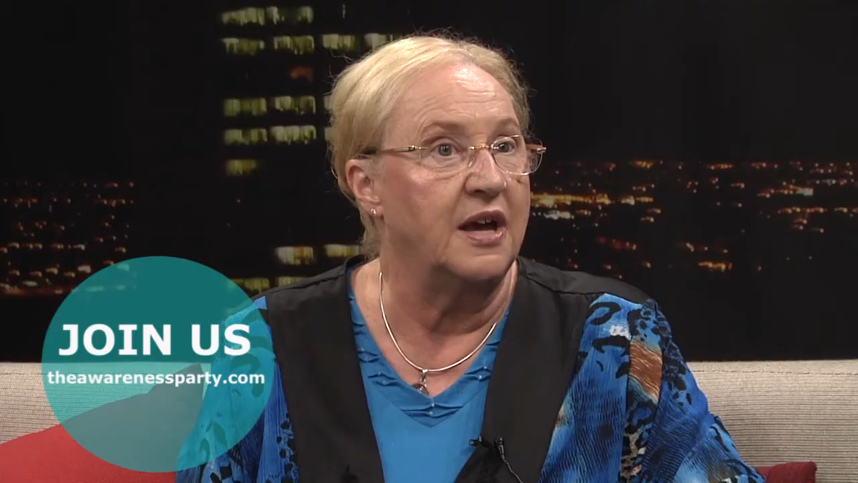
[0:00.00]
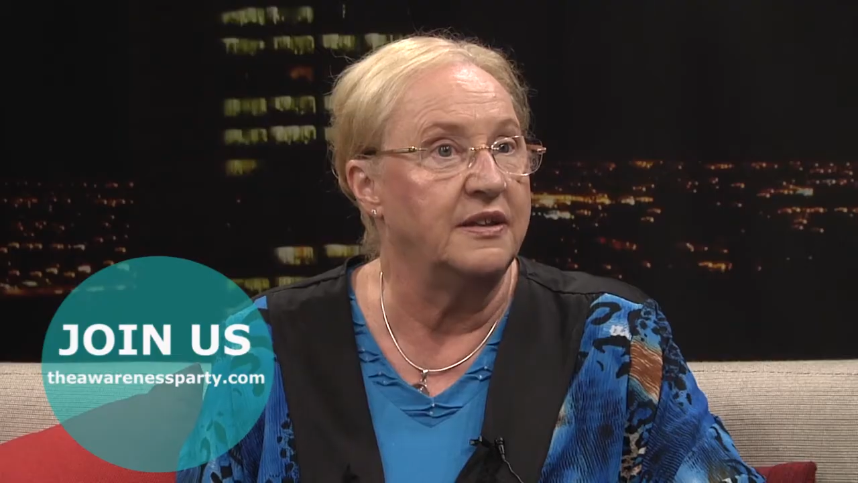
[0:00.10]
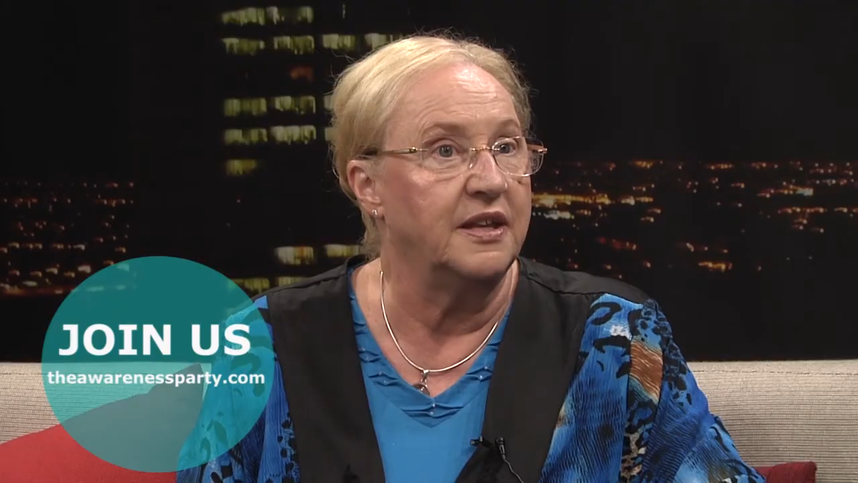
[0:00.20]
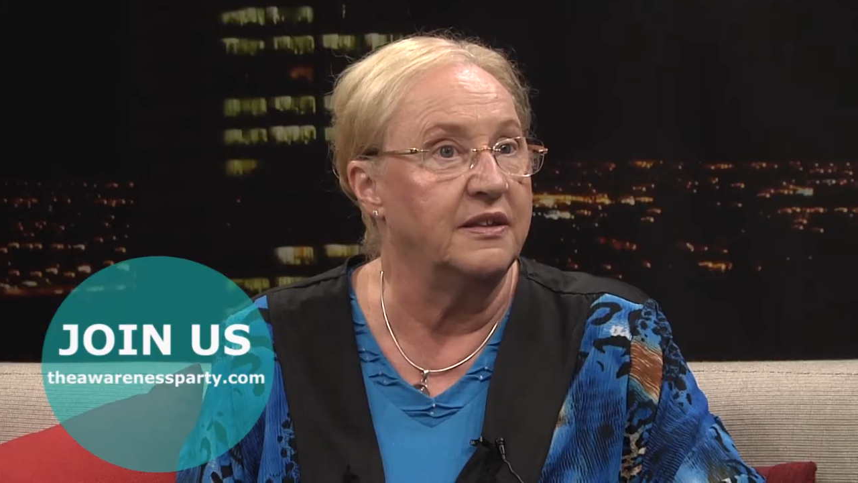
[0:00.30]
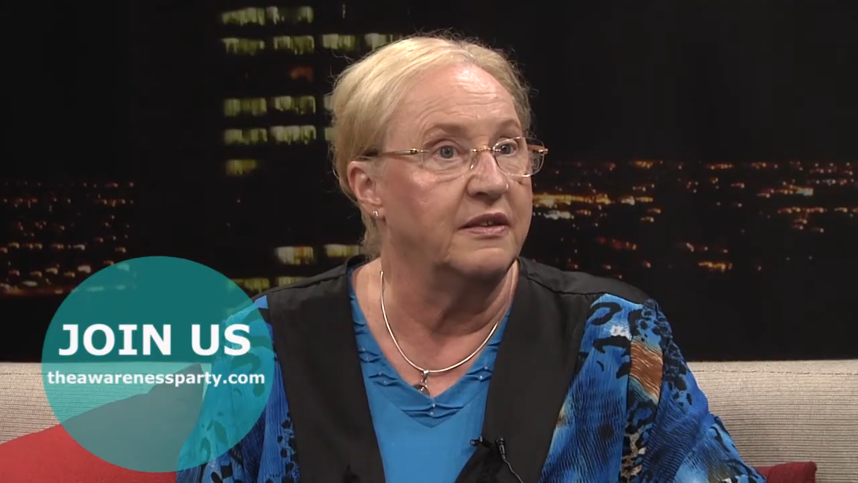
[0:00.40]
I
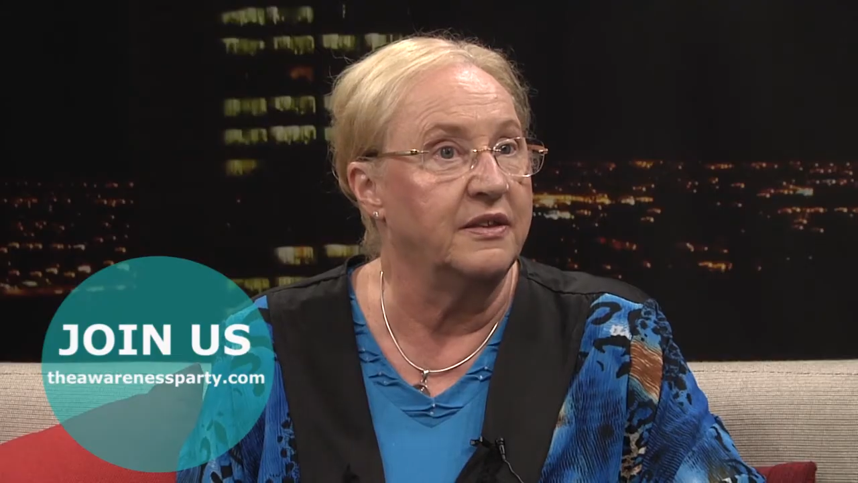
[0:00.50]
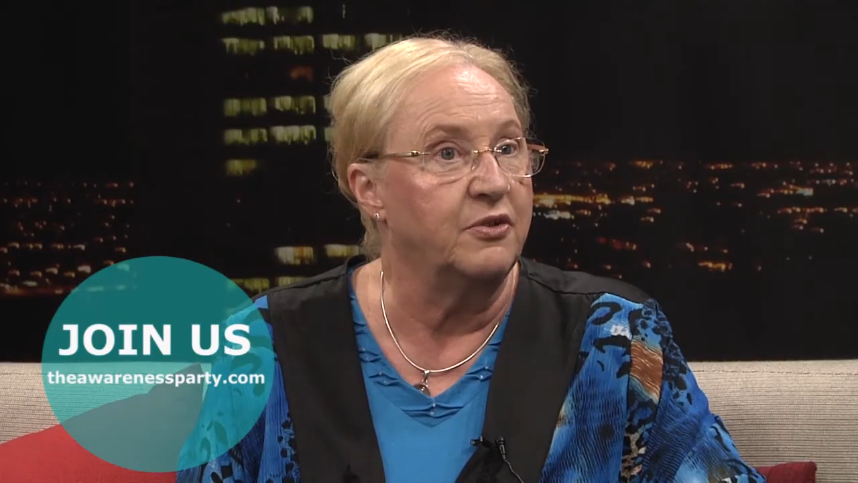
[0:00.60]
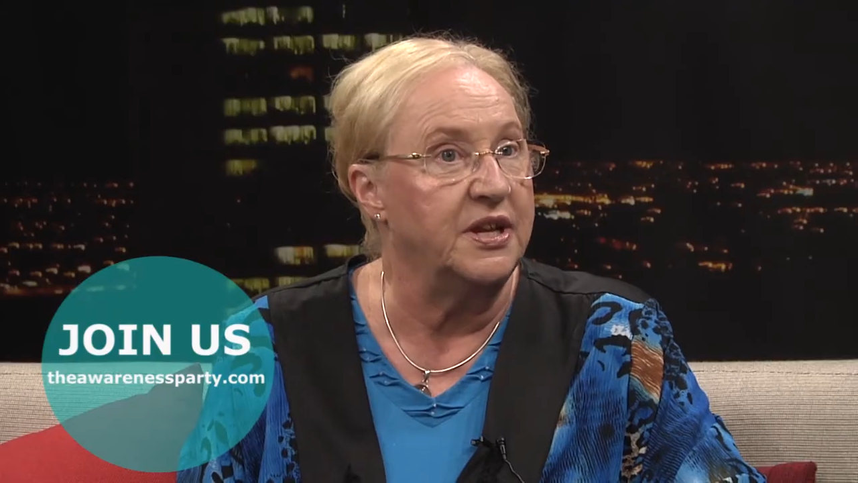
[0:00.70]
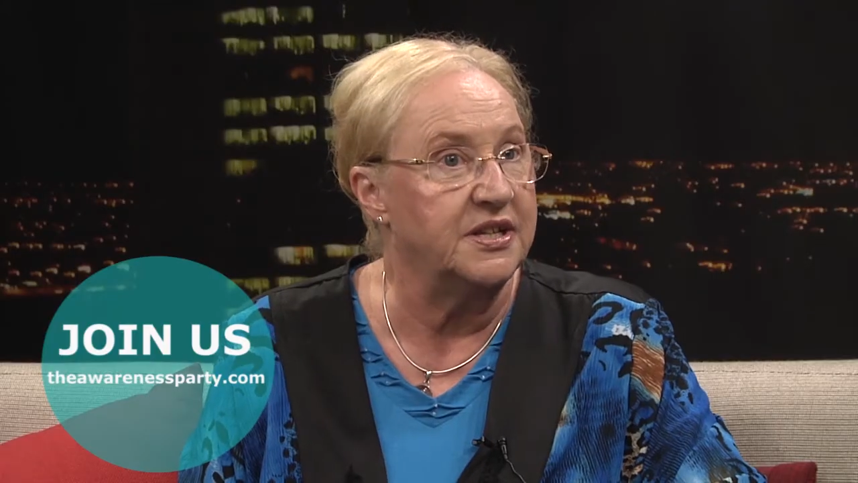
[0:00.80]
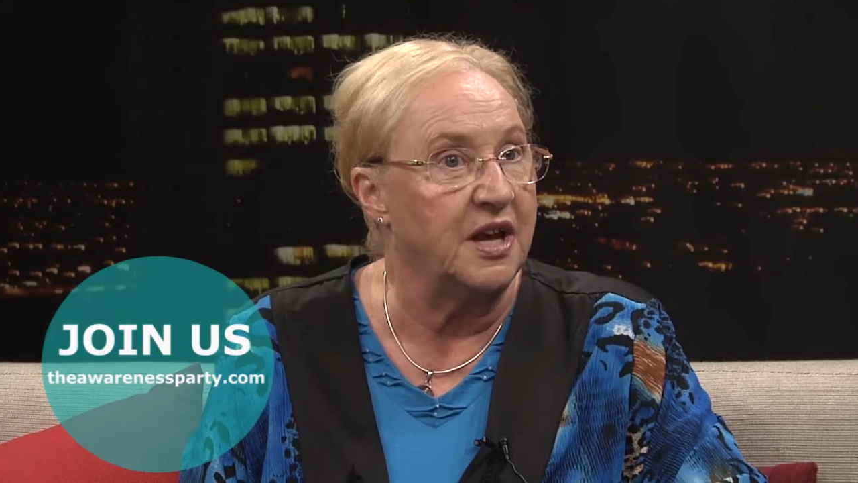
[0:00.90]
think that the
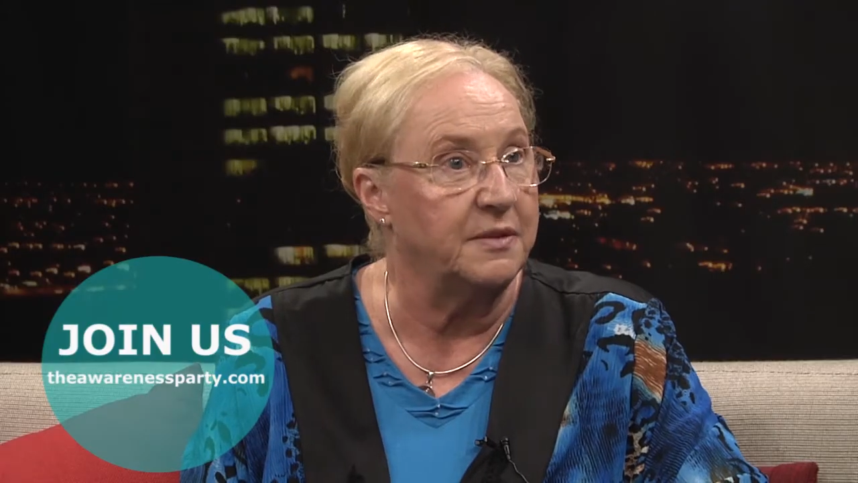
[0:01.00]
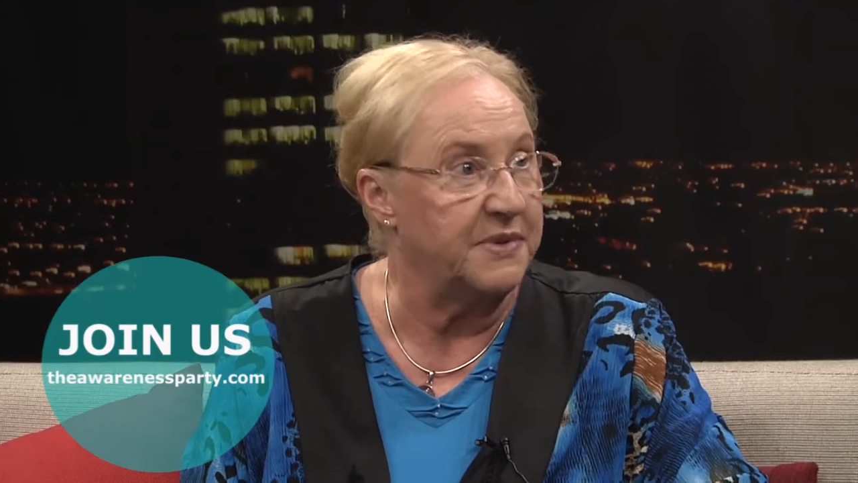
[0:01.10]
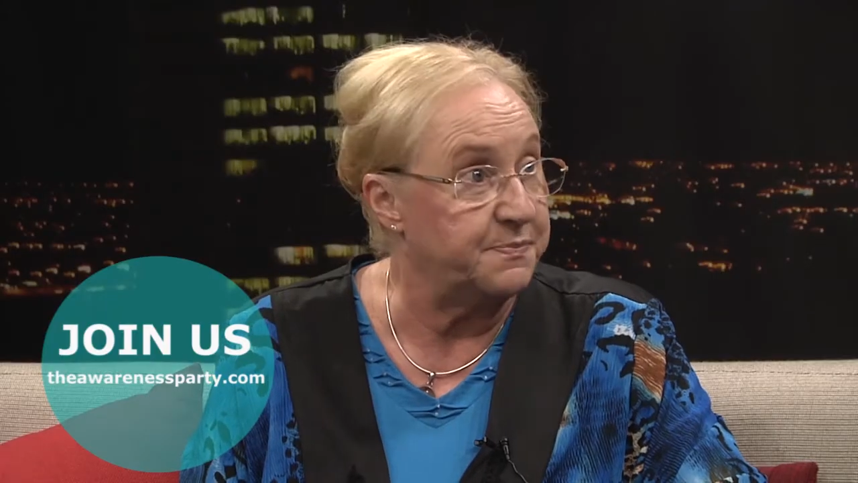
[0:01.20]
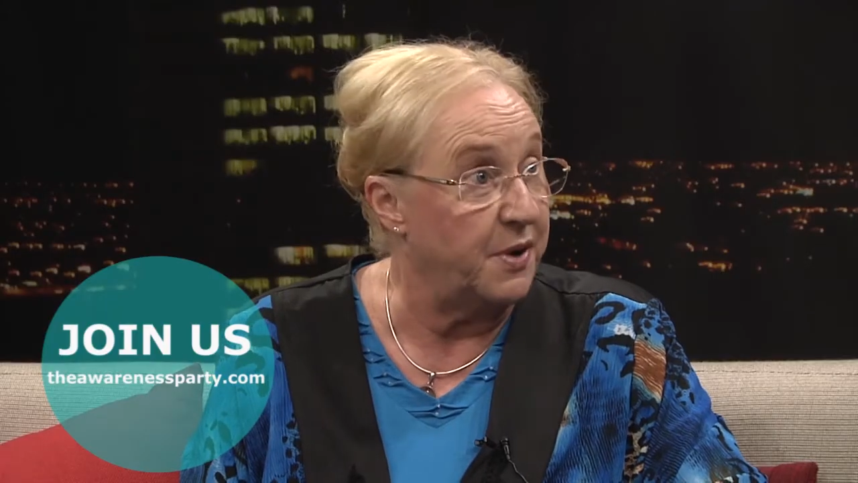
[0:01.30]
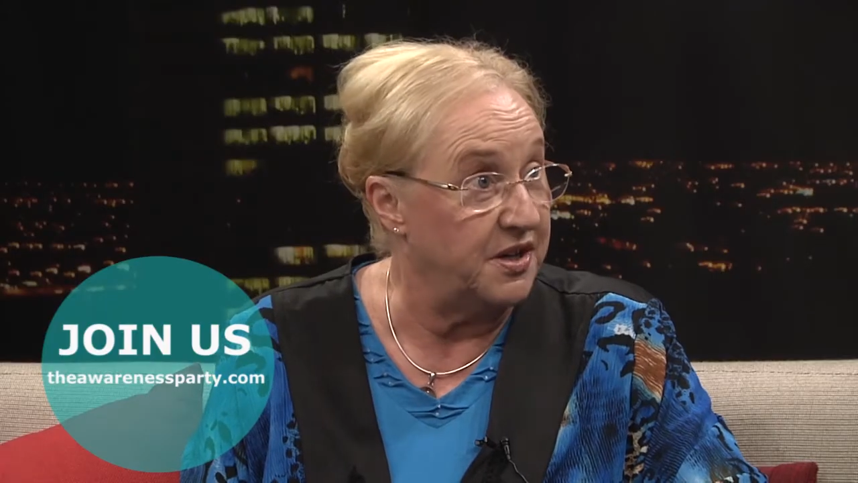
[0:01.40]
Greens are the
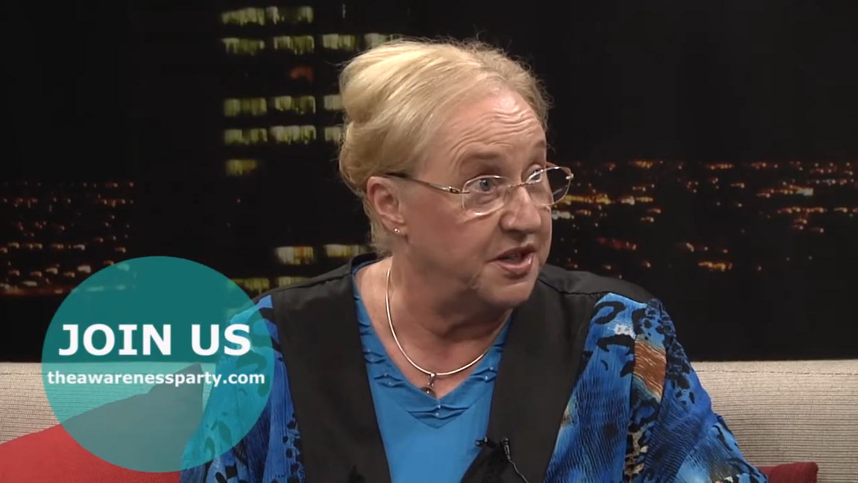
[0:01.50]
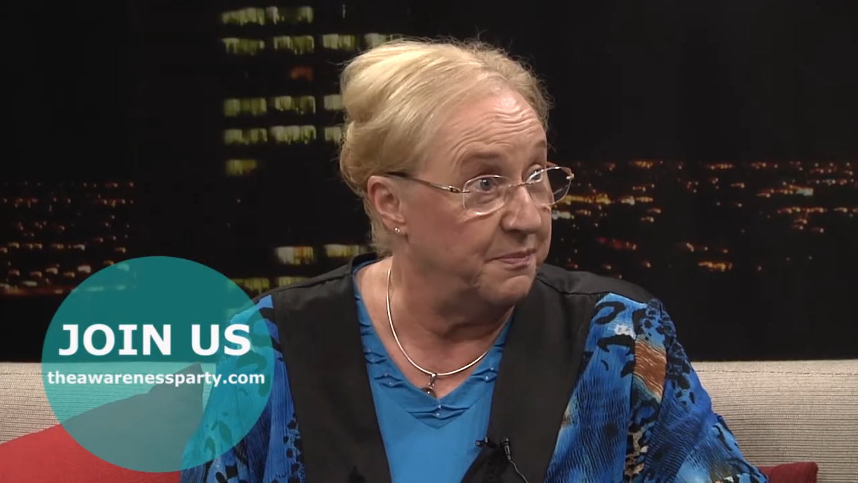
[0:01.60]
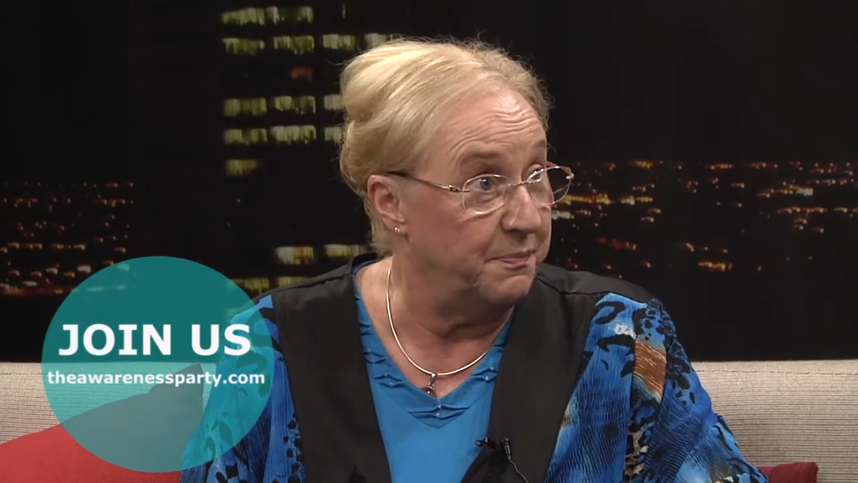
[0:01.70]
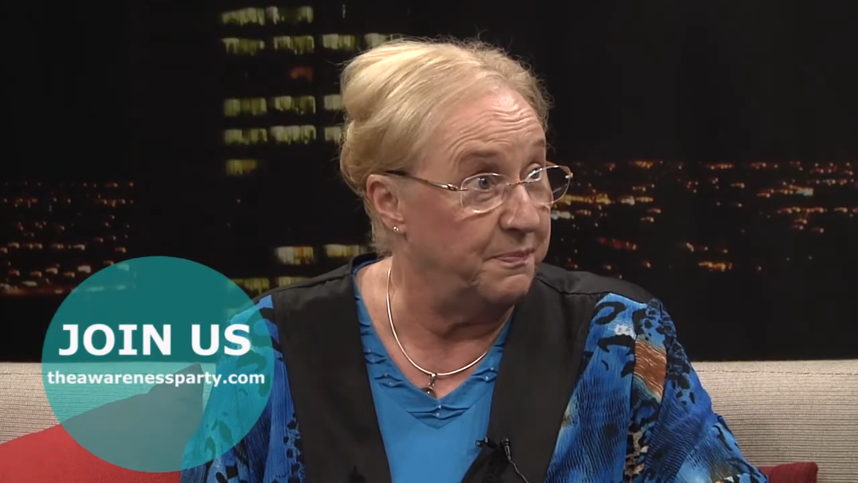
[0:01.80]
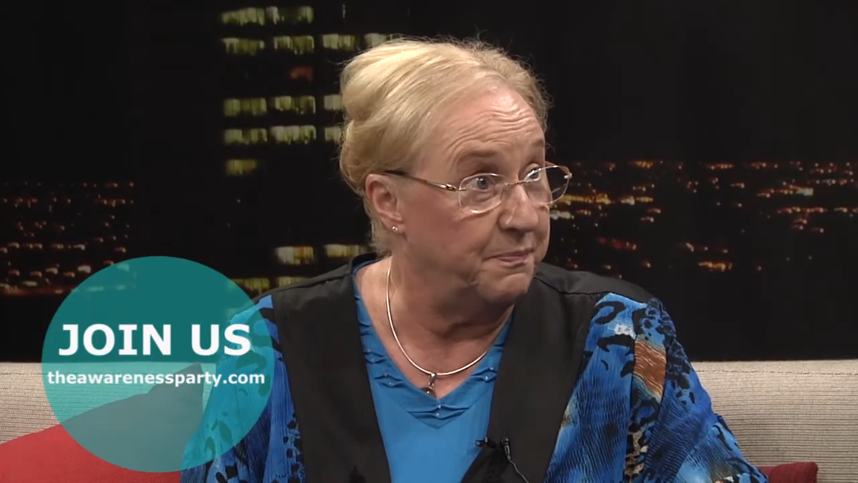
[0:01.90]
best party in